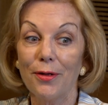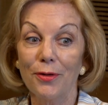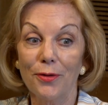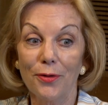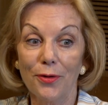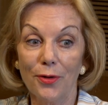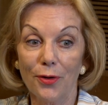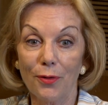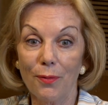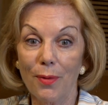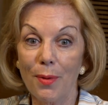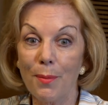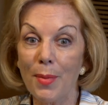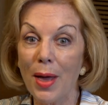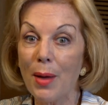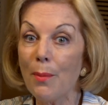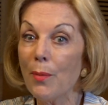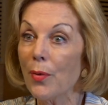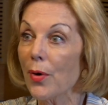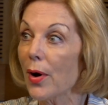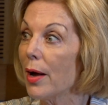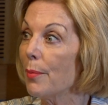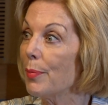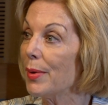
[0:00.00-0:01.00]
You've got to
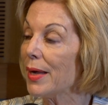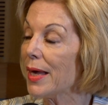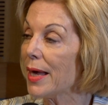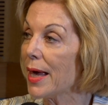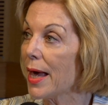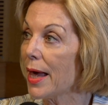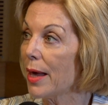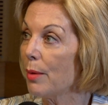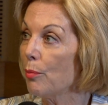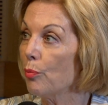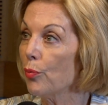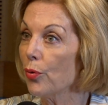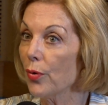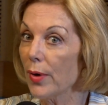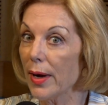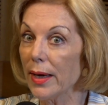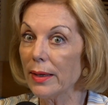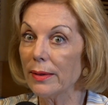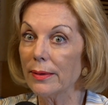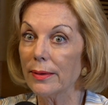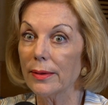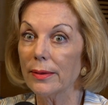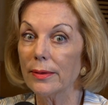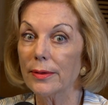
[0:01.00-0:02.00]
remember I became
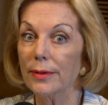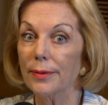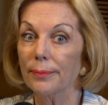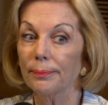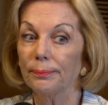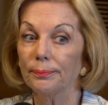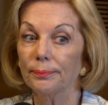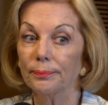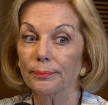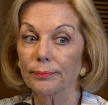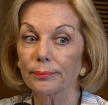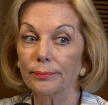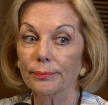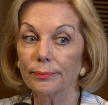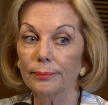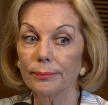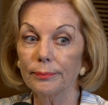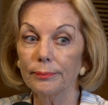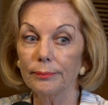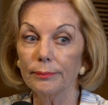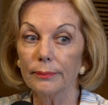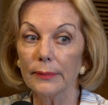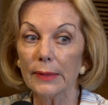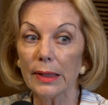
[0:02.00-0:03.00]
pregnant
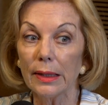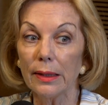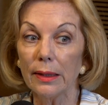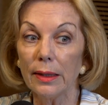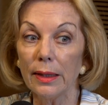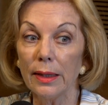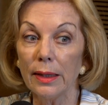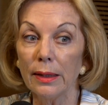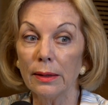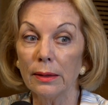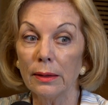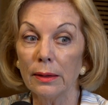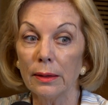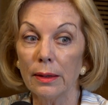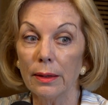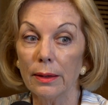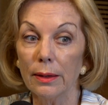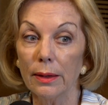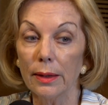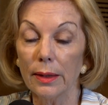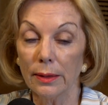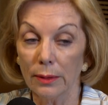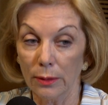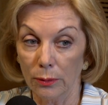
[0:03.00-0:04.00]
in
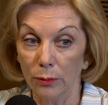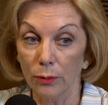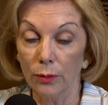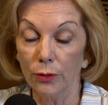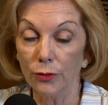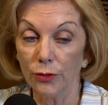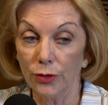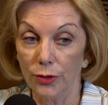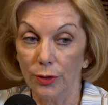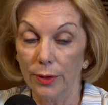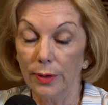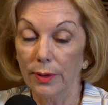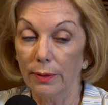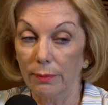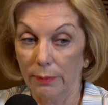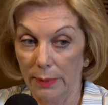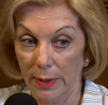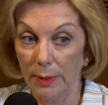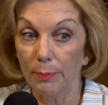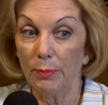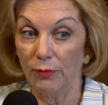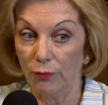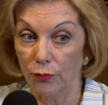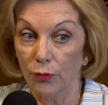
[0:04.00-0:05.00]
the launch
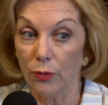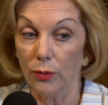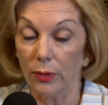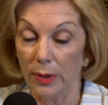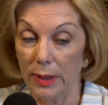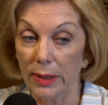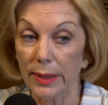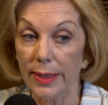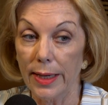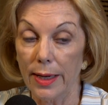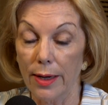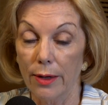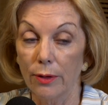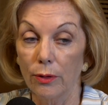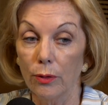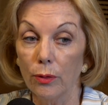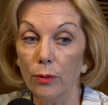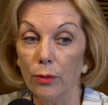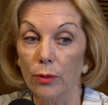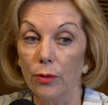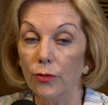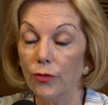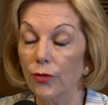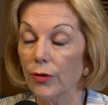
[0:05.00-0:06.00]
before Cleo
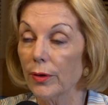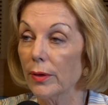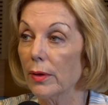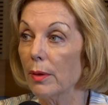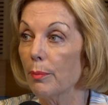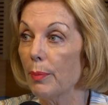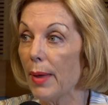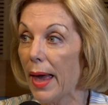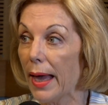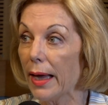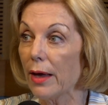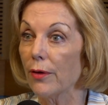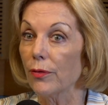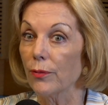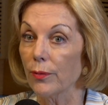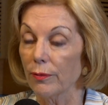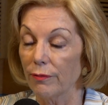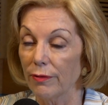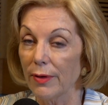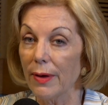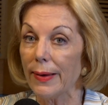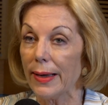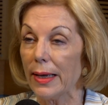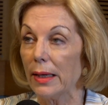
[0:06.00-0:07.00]
launched, and the Packers were
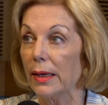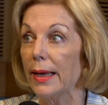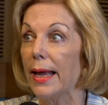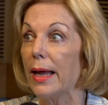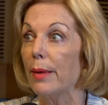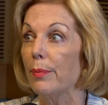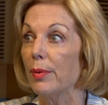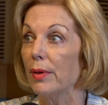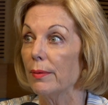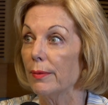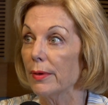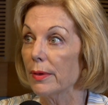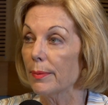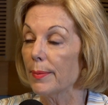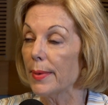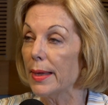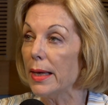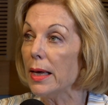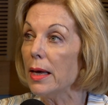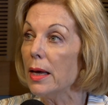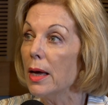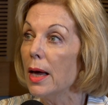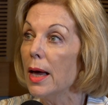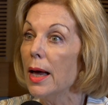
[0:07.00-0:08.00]
very unhappy with
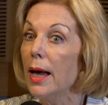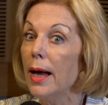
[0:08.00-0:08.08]
me.